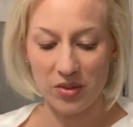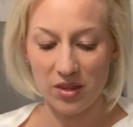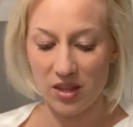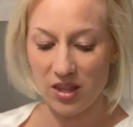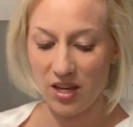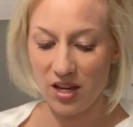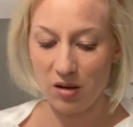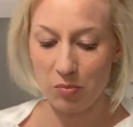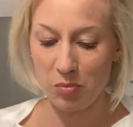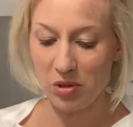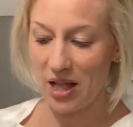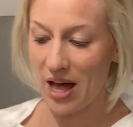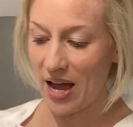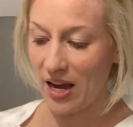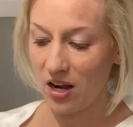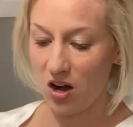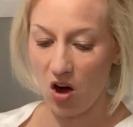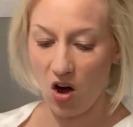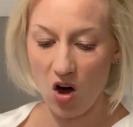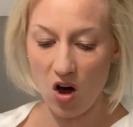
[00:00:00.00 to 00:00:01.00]
Think
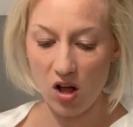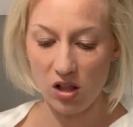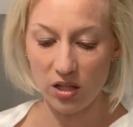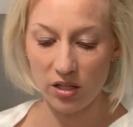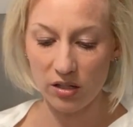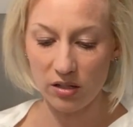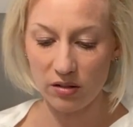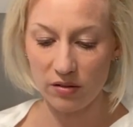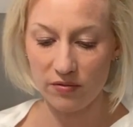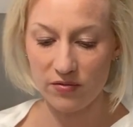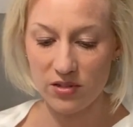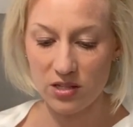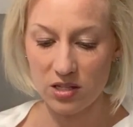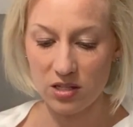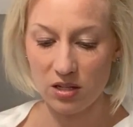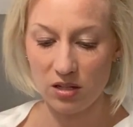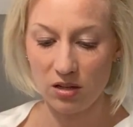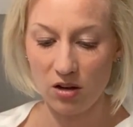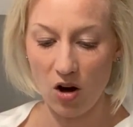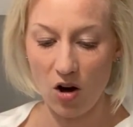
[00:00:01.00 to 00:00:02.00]
black olives,